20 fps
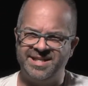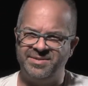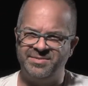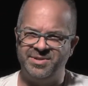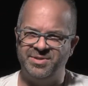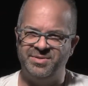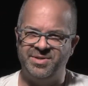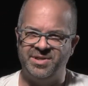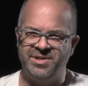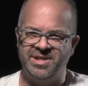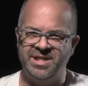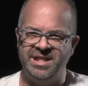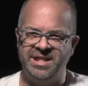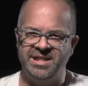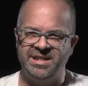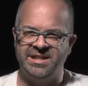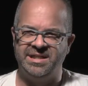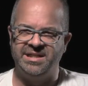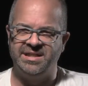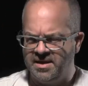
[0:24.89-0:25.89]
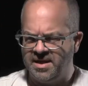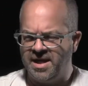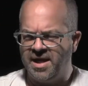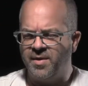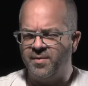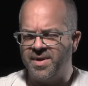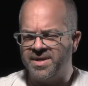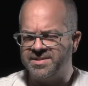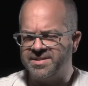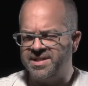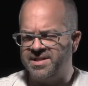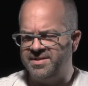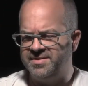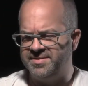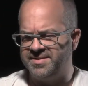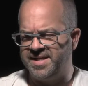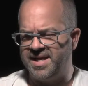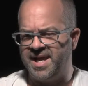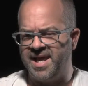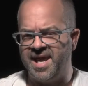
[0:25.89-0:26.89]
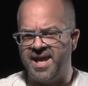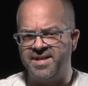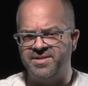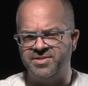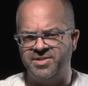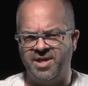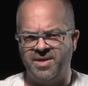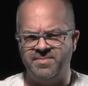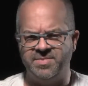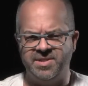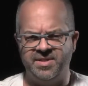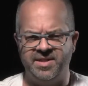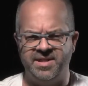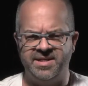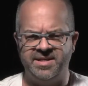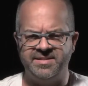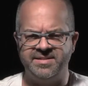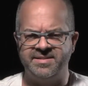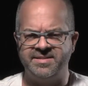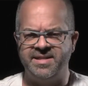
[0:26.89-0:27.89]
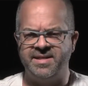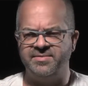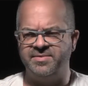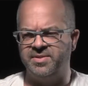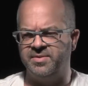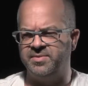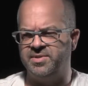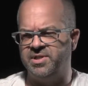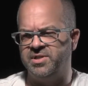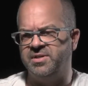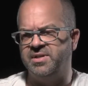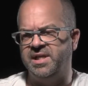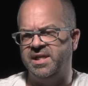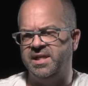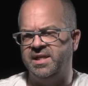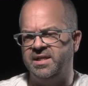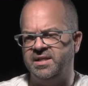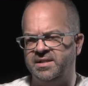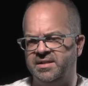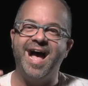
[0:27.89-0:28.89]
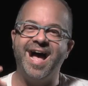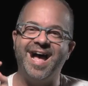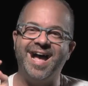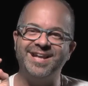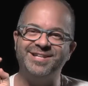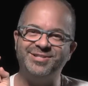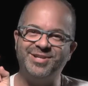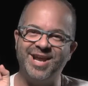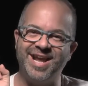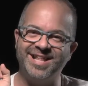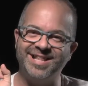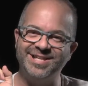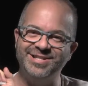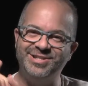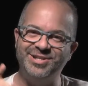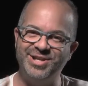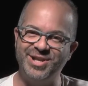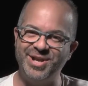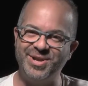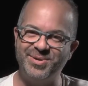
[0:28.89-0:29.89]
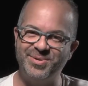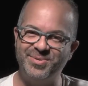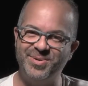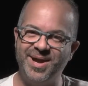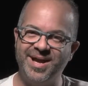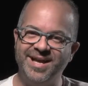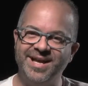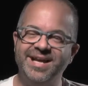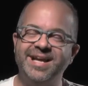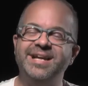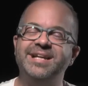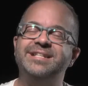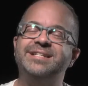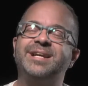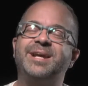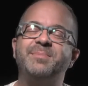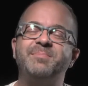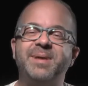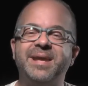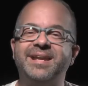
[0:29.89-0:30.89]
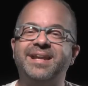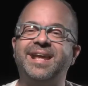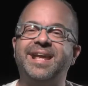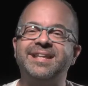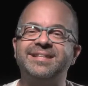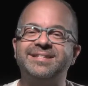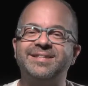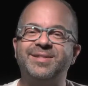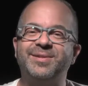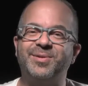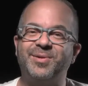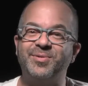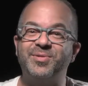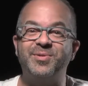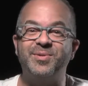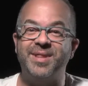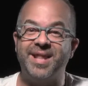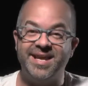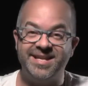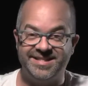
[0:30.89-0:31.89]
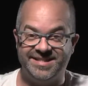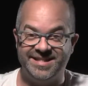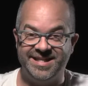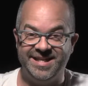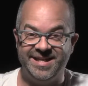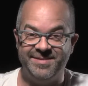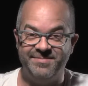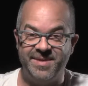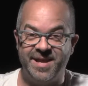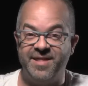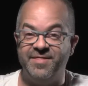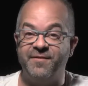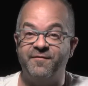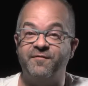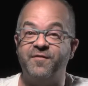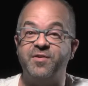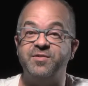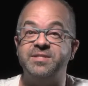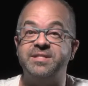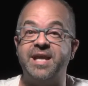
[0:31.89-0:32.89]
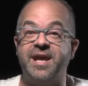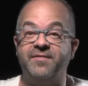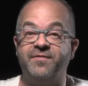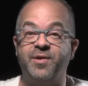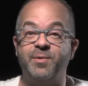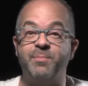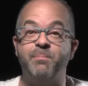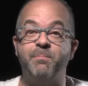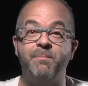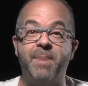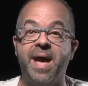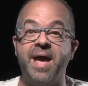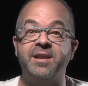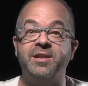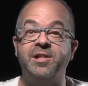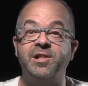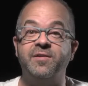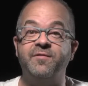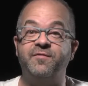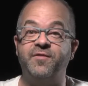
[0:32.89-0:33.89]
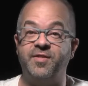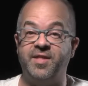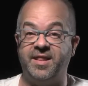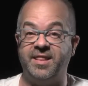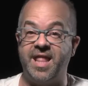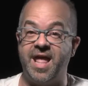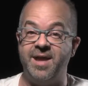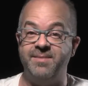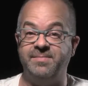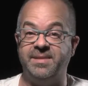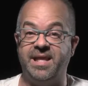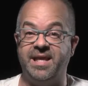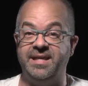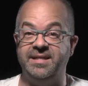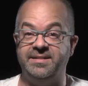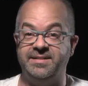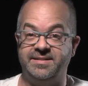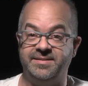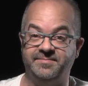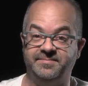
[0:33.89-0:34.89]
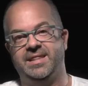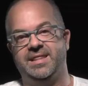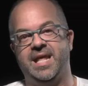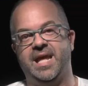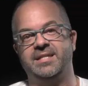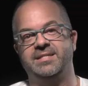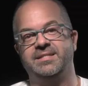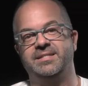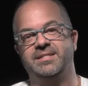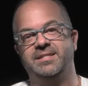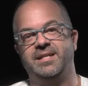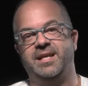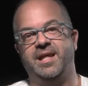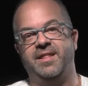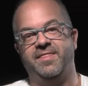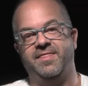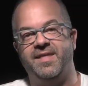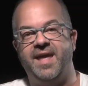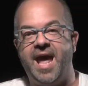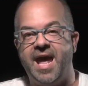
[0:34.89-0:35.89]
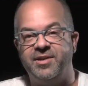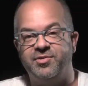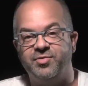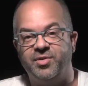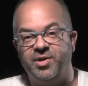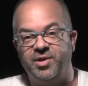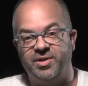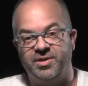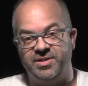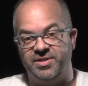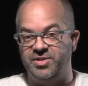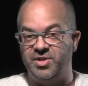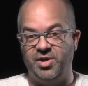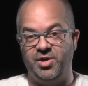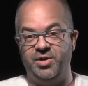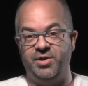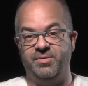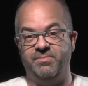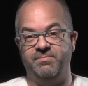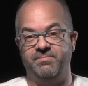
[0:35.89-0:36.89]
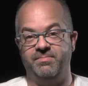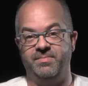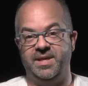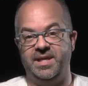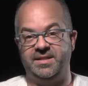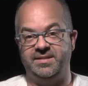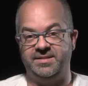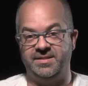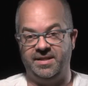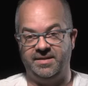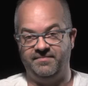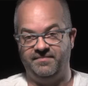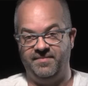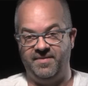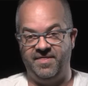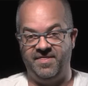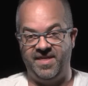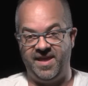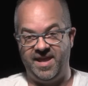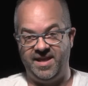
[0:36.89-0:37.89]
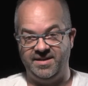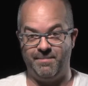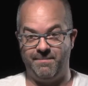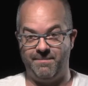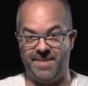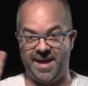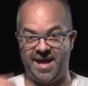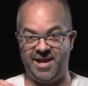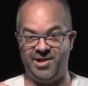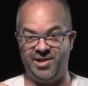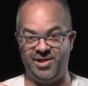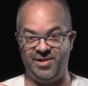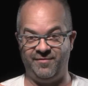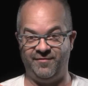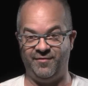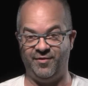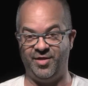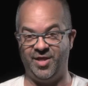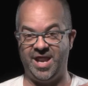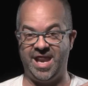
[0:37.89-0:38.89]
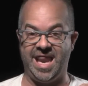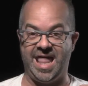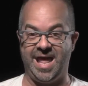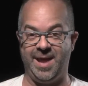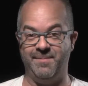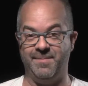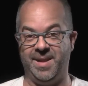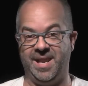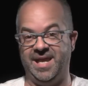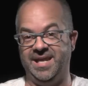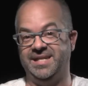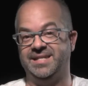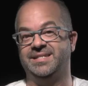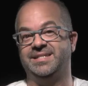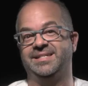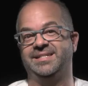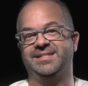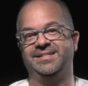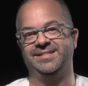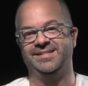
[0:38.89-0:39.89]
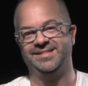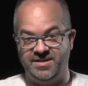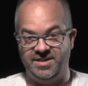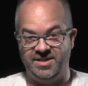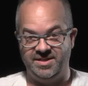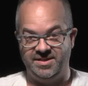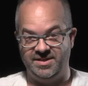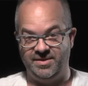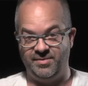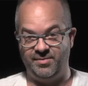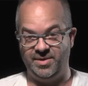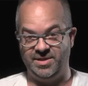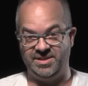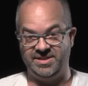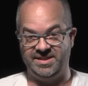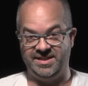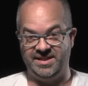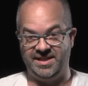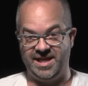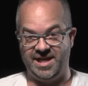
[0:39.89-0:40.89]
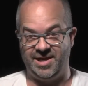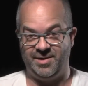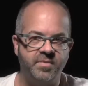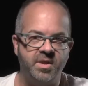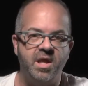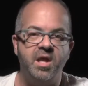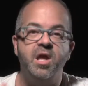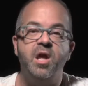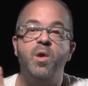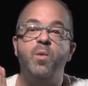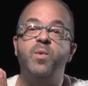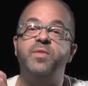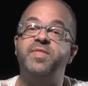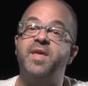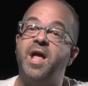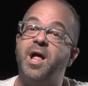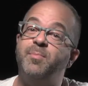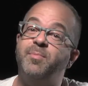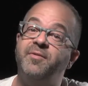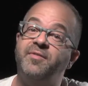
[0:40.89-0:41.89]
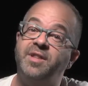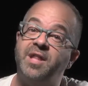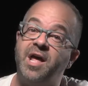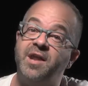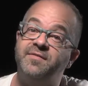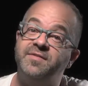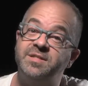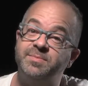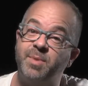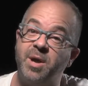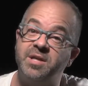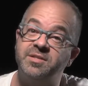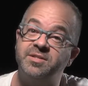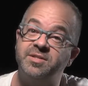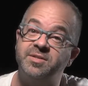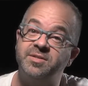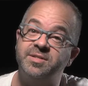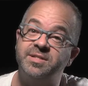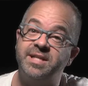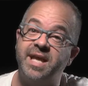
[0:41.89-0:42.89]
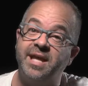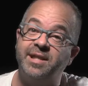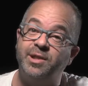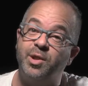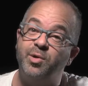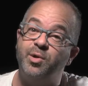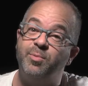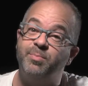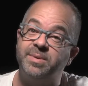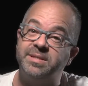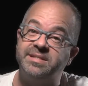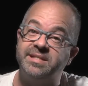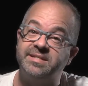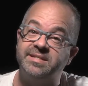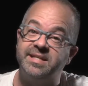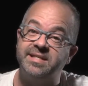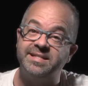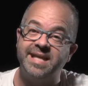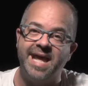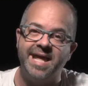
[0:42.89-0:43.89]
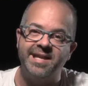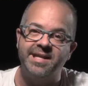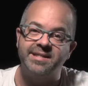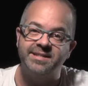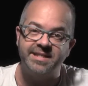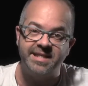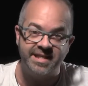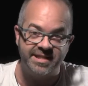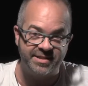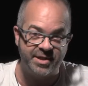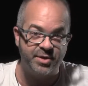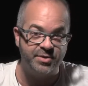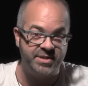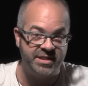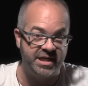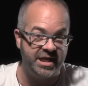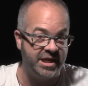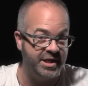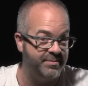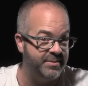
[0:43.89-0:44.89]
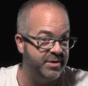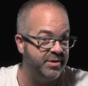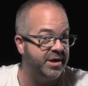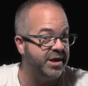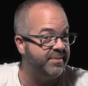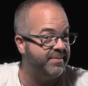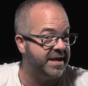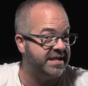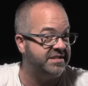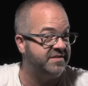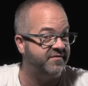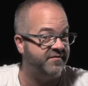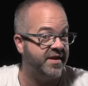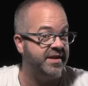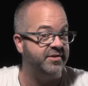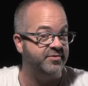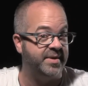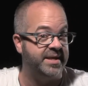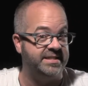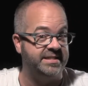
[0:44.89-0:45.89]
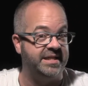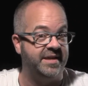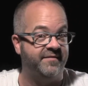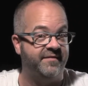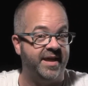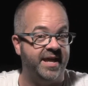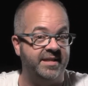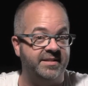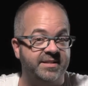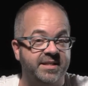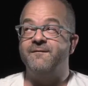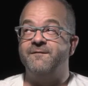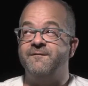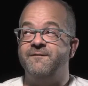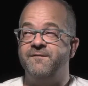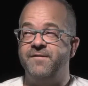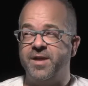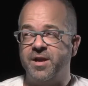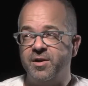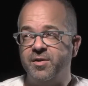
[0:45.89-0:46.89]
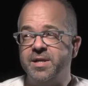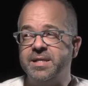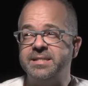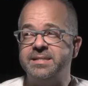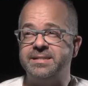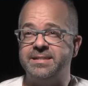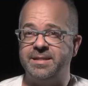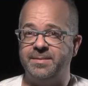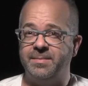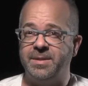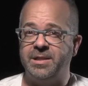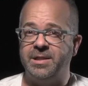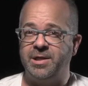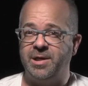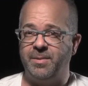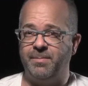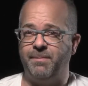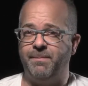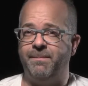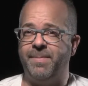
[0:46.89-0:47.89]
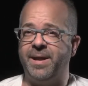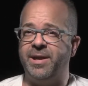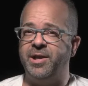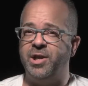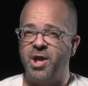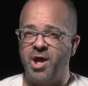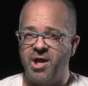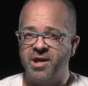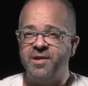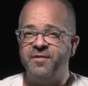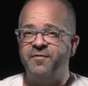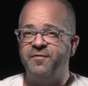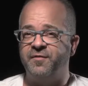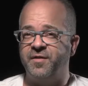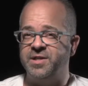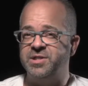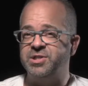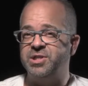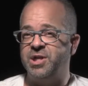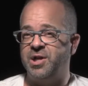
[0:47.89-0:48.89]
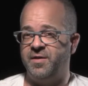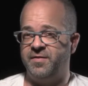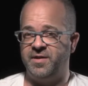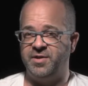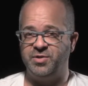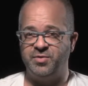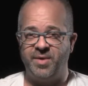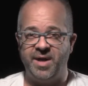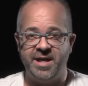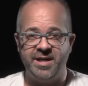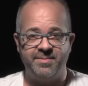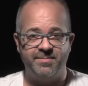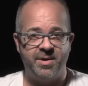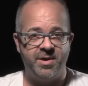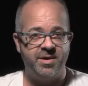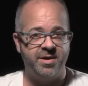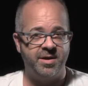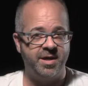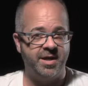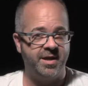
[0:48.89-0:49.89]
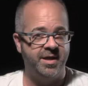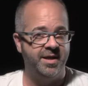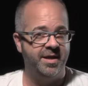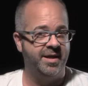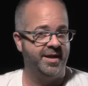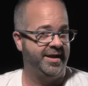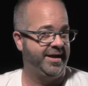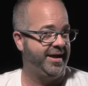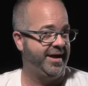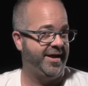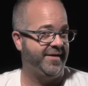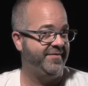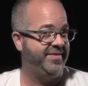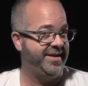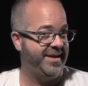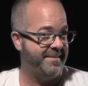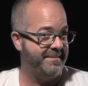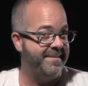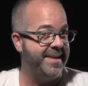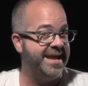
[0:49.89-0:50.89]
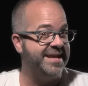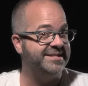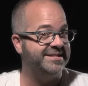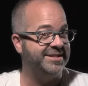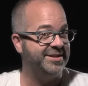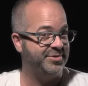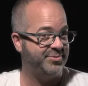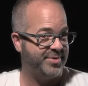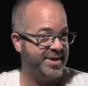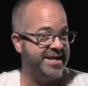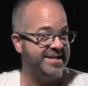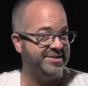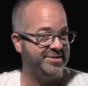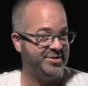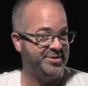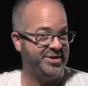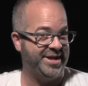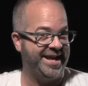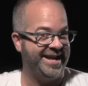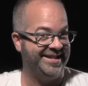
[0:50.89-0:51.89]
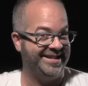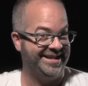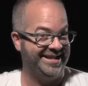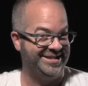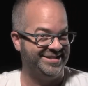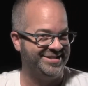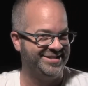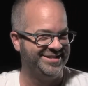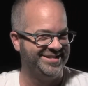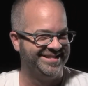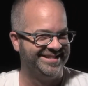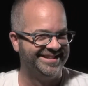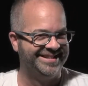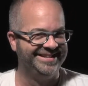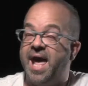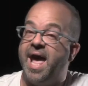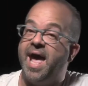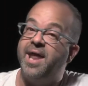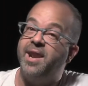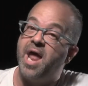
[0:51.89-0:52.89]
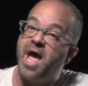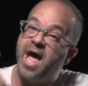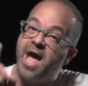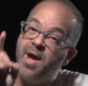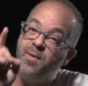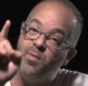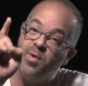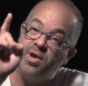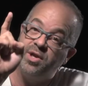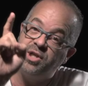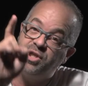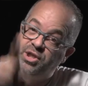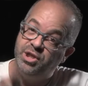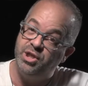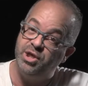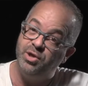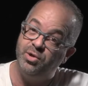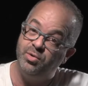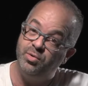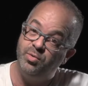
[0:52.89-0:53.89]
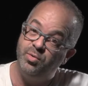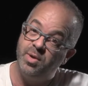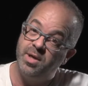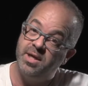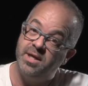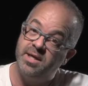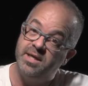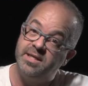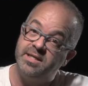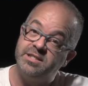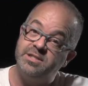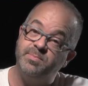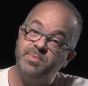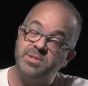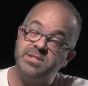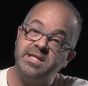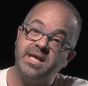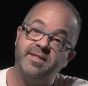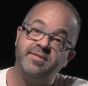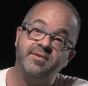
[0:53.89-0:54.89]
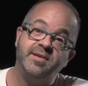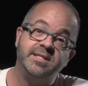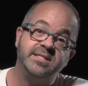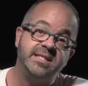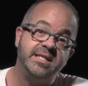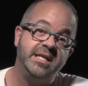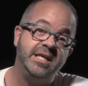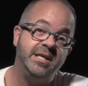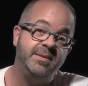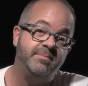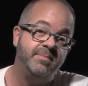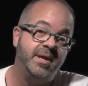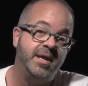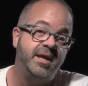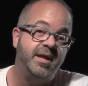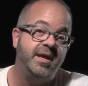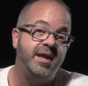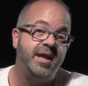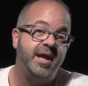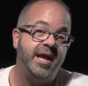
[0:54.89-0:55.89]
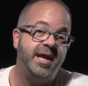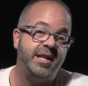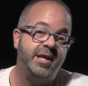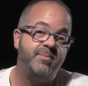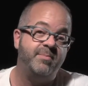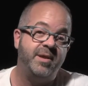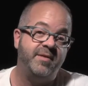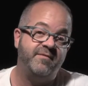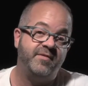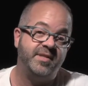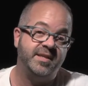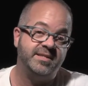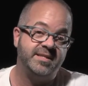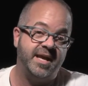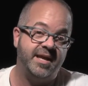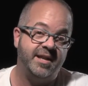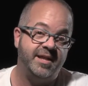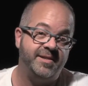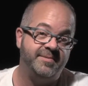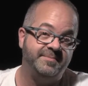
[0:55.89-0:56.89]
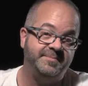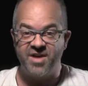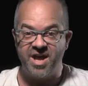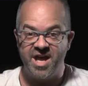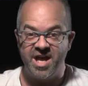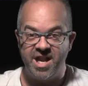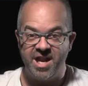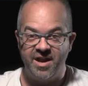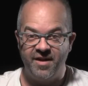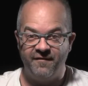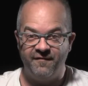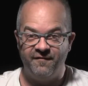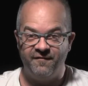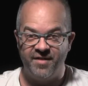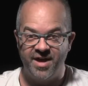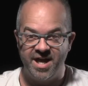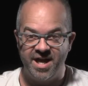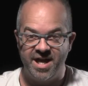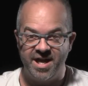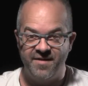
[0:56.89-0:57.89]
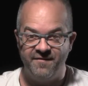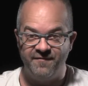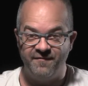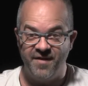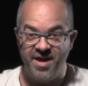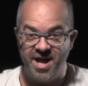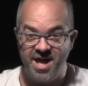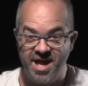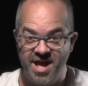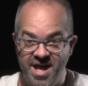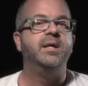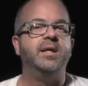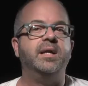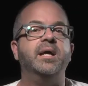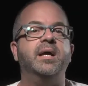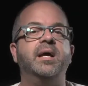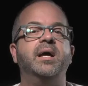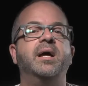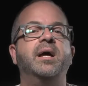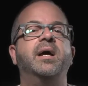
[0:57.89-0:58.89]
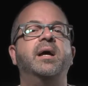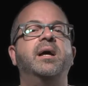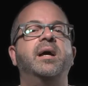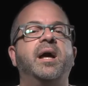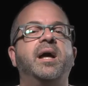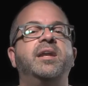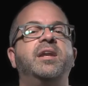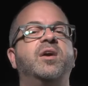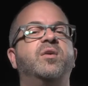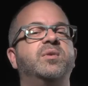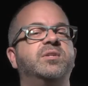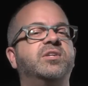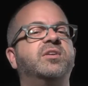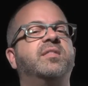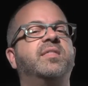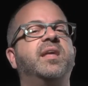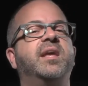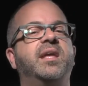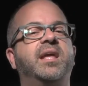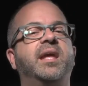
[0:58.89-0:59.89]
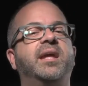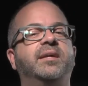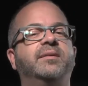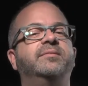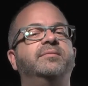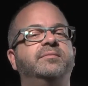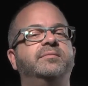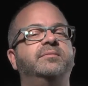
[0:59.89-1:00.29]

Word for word: sound too dirty? How else can you say hand job so that it doesn't sound so dirty? I challenge you to compete against the Northern Light team in the first ever Battle for the Limelight. That's a theatrical term. It's a thing. Battle for the Limelight. Do you see what we just did there? With the help of a lot of sponsors and local businesses, NLT is hosting a community-based fundraising event, very similar but not infringing on the trademark of the Amazing Race Challenge. And I want you to put together a team and compete for the title. Fun, fun, fun! I know what you're thinking.